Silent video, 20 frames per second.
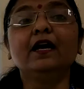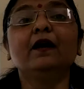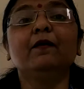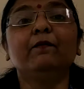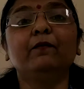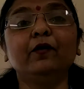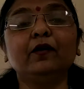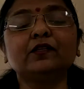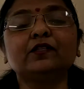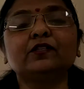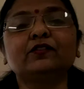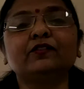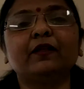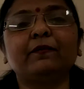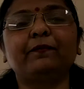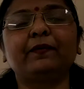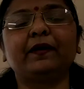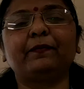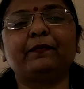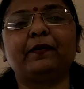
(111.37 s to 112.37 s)
Most of the
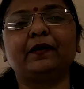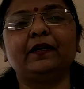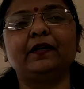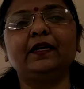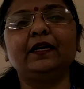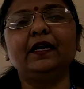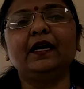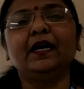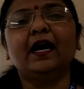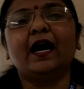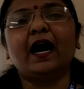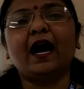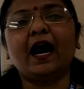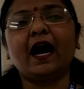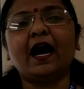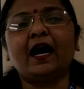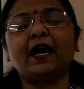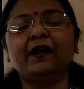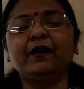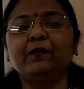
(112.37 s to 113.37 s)
people
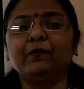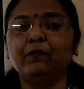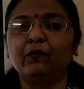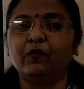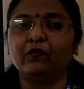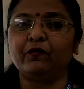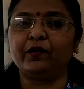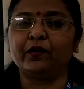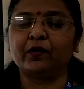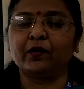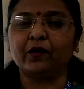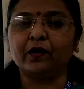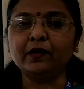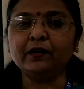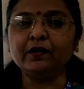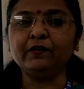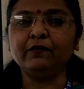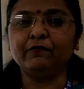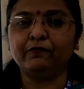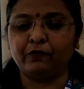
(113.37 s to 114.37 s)
are moving on
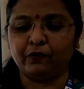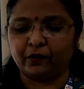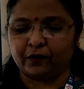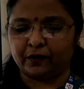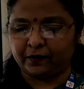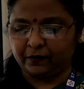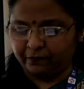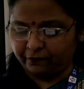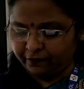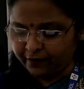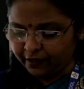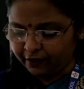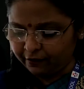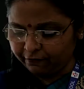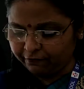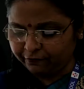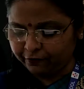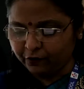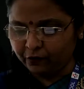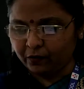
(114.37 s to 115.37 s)
foot. Very
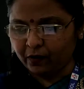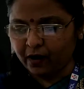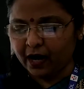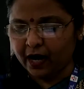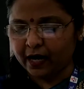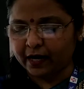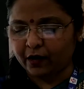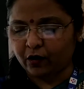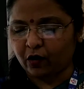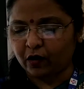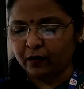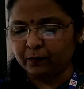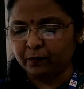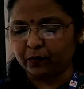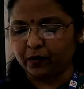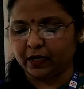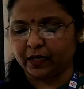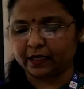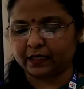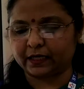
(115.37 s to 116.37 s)
few are on
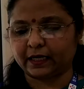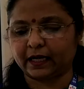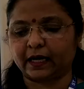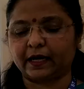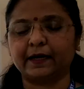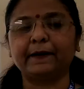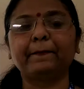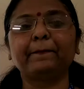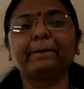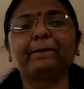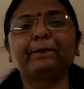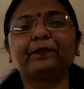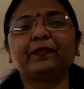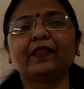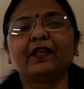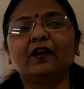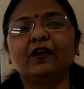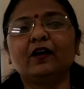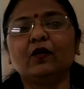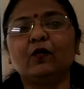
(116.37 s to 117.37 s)
bullock cart.
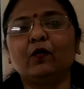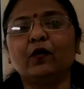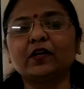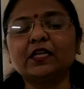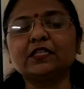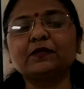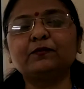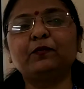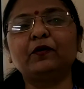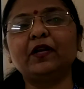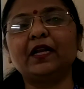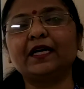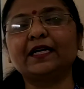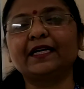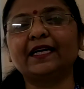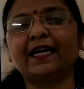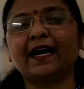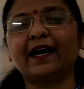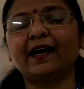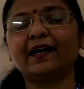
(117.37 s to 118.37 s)
What is bullock
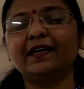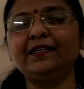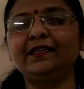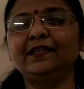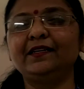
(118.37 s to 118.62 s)
cart?